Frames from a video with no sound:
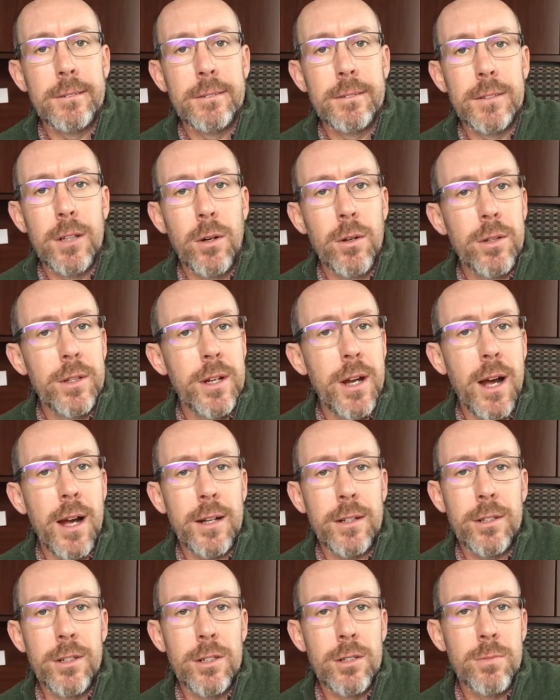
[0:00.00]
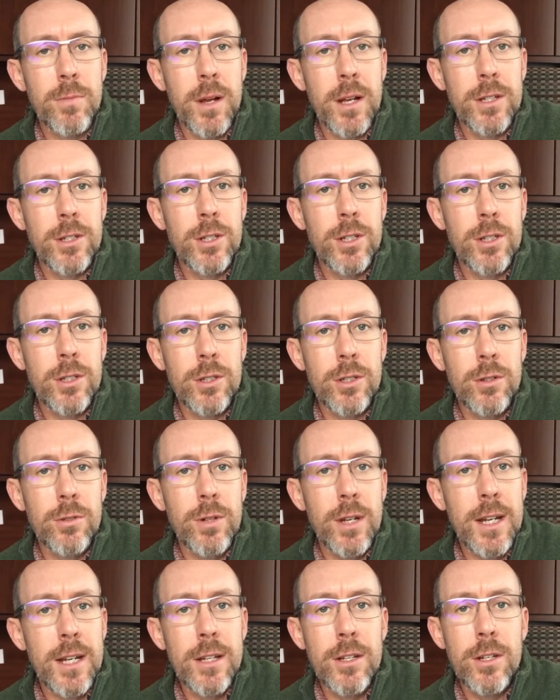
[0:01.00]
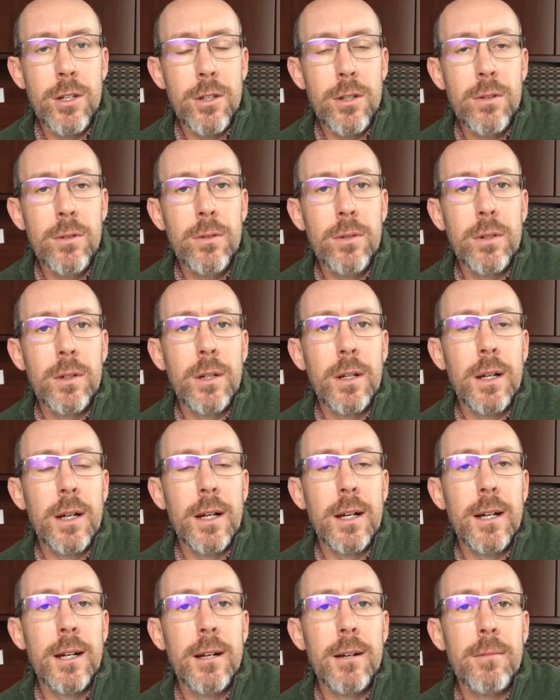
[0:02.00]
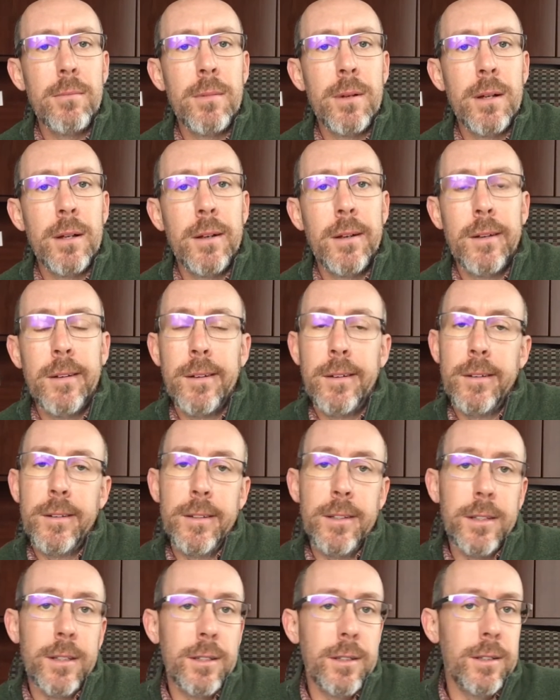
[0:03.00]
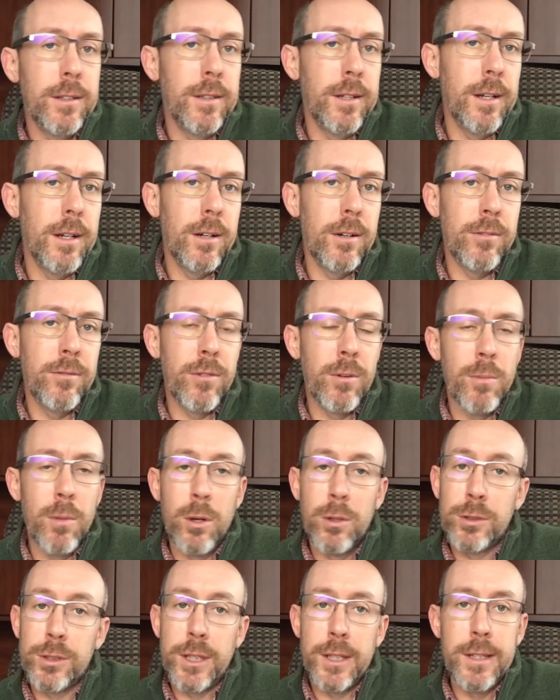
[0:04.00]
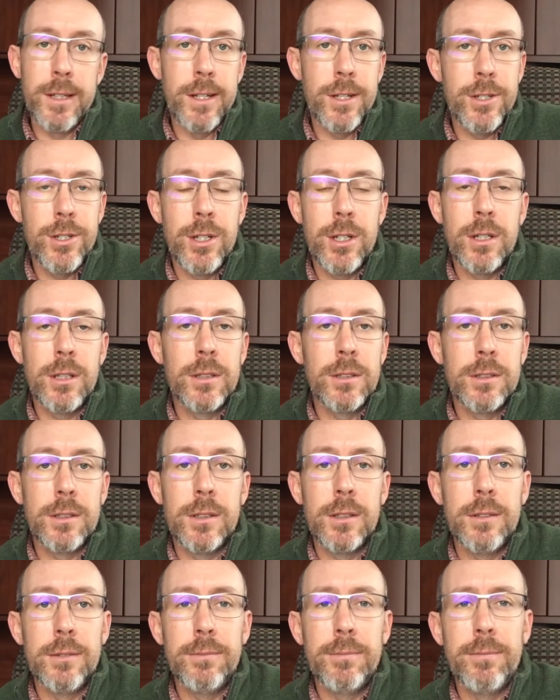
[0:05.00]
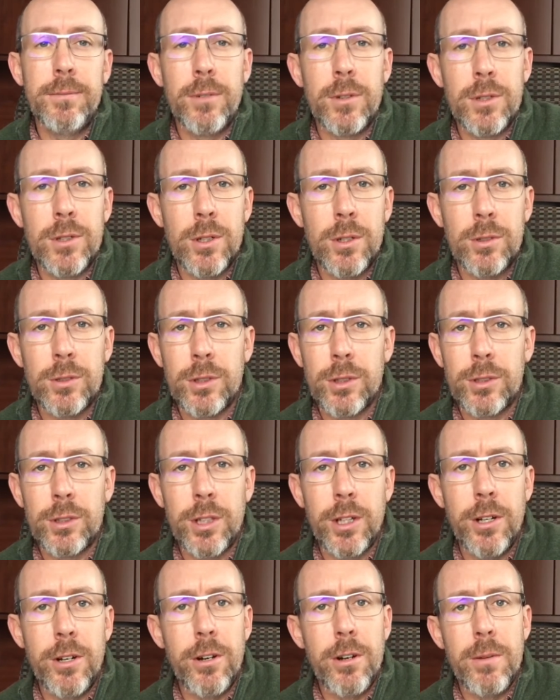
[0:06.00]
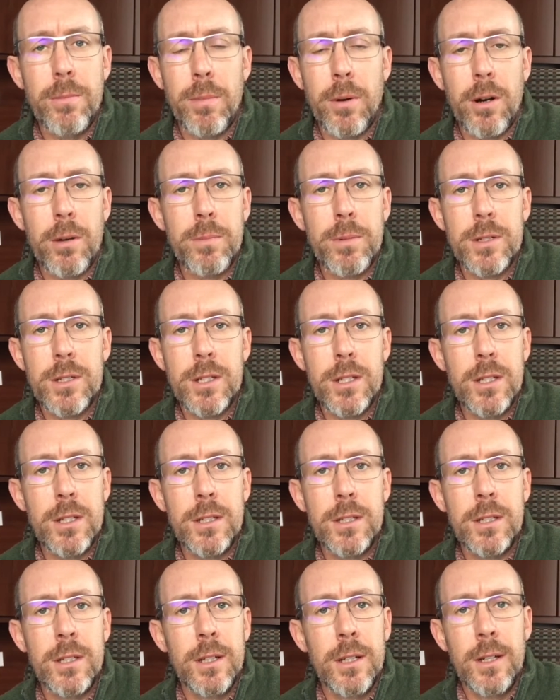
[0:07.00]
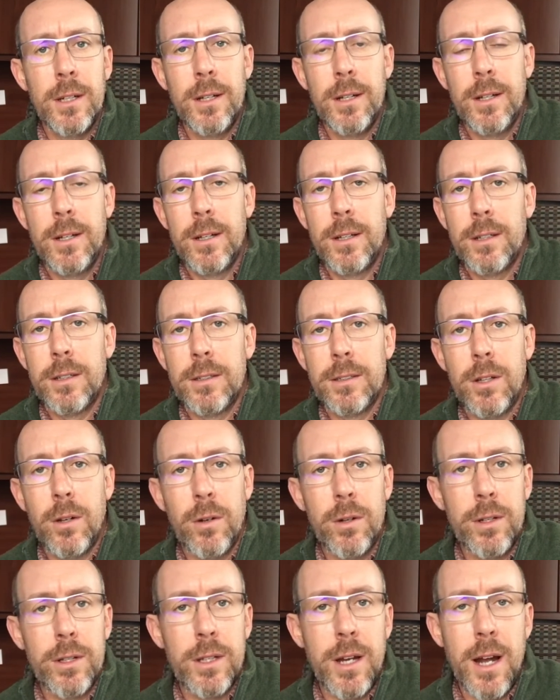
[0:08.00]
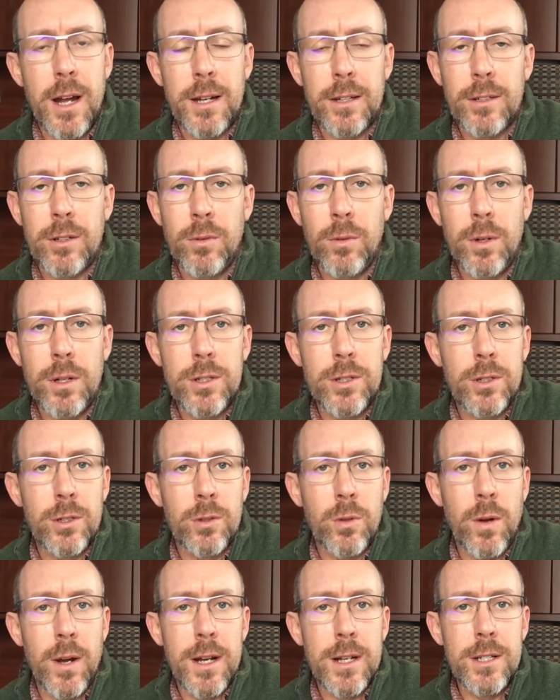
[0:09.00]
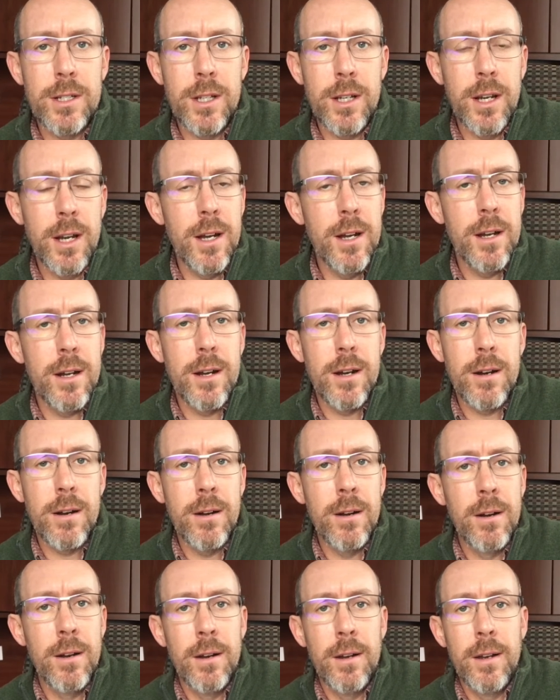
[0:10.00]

Go to the doctor as much as you need to. You know, for most conditions, for Social Security purposes, going to the doctor once or twice a year